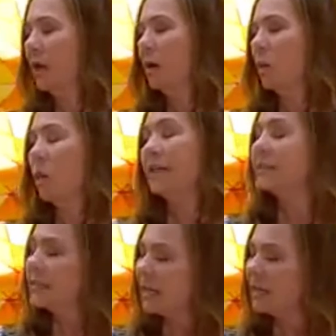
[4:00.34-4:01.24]
What
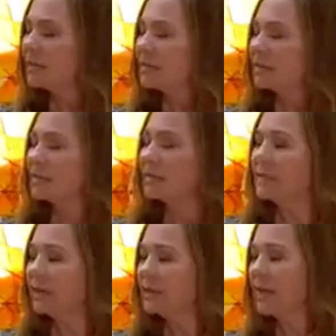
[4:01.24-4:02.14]
it does is it
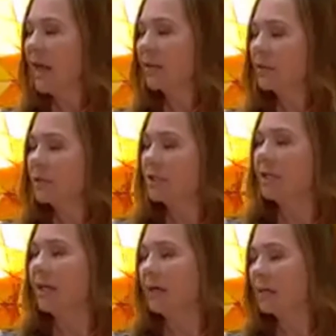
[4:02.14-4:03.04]
sends
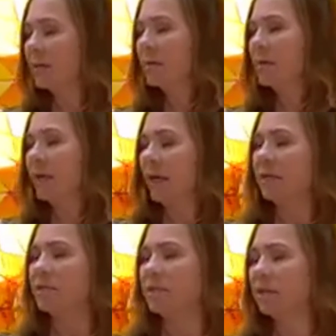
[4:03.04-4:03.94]
energy and
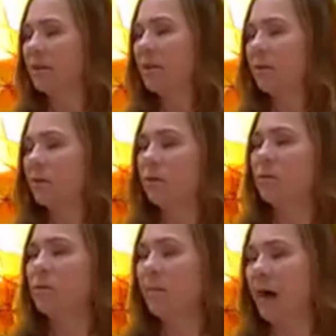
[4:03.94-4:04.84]
communication
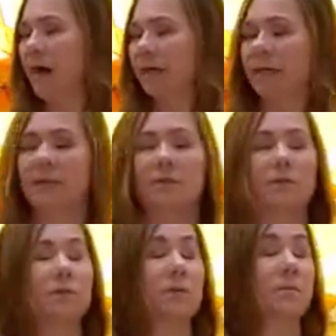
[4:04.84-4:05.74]
through the body,
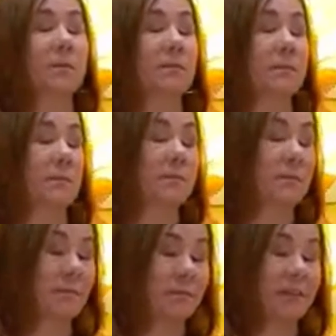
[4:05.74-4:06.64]
through
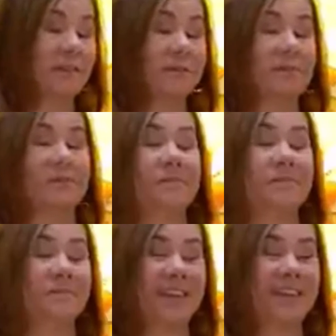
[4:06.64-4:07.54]
the
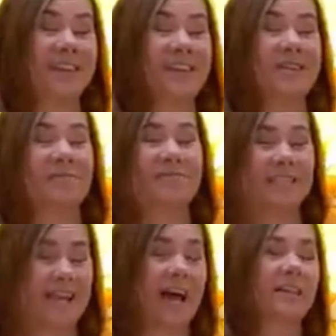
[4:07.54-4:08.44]

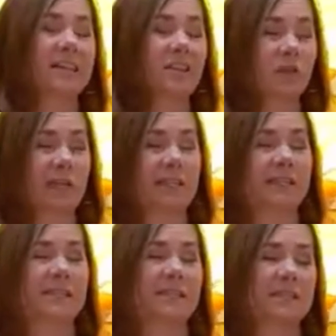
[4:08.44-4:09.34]
metallic
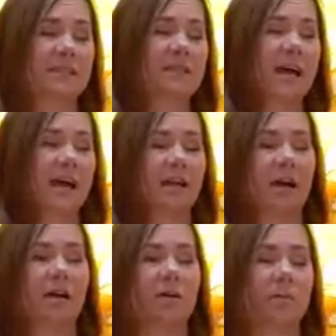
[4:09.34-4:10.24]
grids that
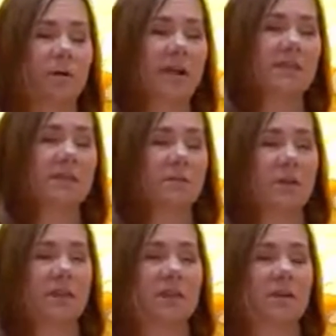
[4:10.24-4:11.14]
are present
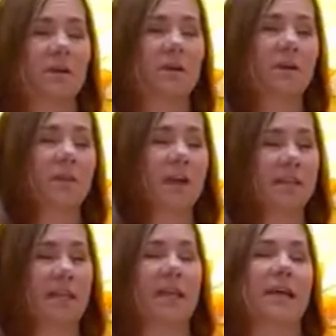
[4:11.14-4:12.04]
within Earth
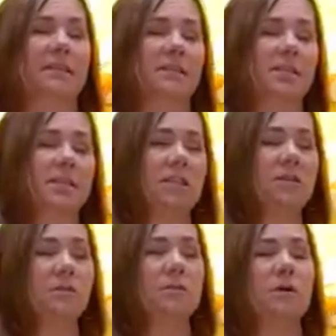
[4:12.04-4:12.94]
and connect to
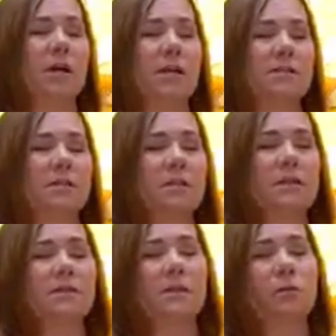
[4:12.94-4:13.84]
you, so that
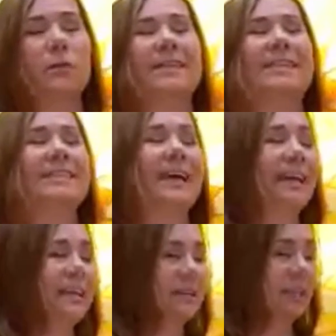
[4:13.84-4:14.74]
there's a
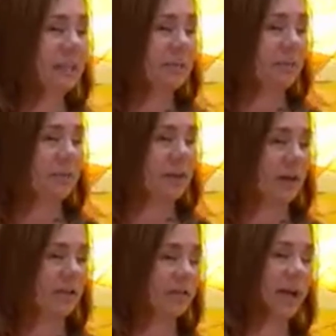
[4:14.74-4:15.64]
recycling
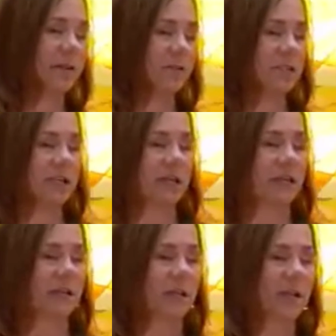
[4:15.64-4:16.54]
of energy,
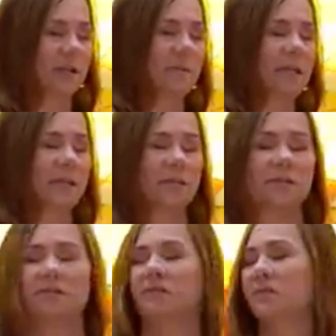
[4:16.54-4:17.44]
meaning there's
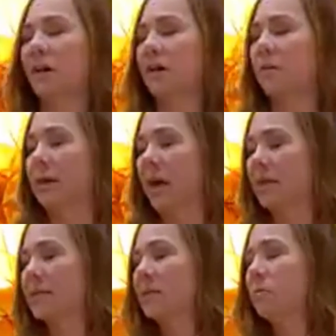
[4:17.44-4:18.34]
a flow, a
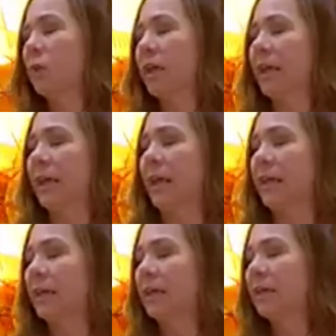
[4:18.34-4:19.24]
constant bringing
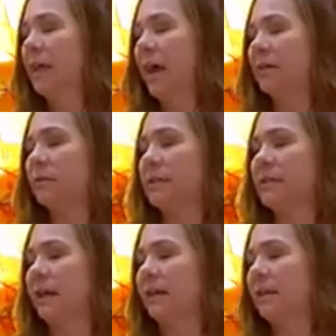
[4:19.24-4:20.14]
in and a
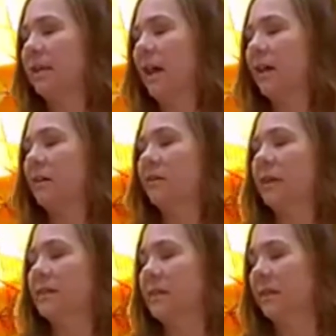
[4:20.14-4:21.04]
recycling of
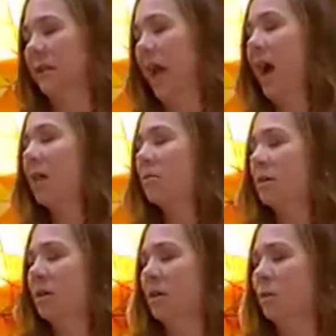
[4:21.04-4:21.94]
and sending out
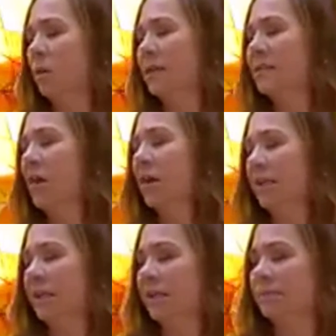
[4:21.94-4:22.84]
what is not
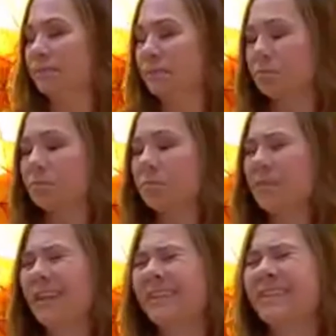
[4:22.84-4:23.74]
needed.
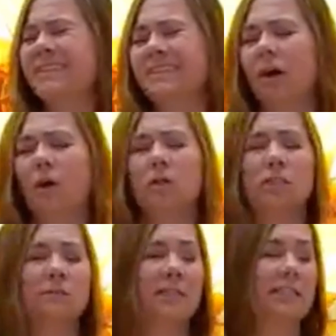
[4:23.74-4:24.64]
This is the
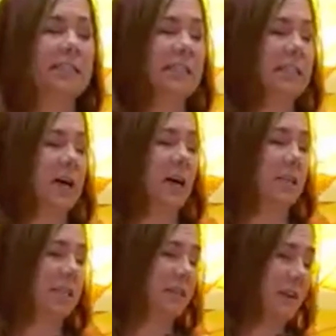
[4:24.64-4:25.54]
ultimate
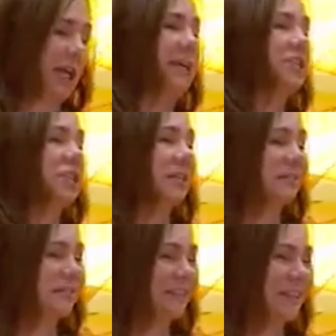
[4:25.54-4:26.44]

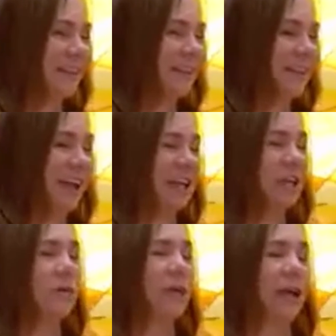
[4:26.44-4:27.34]
detoxification that
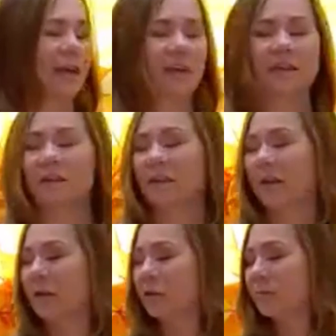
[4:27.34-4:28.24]
you can
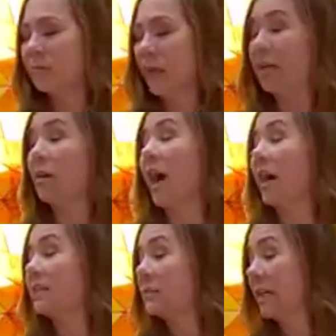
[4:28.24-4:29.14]

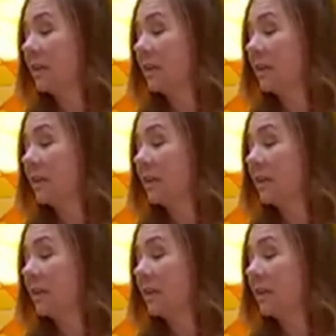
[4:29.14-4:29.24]
interact with.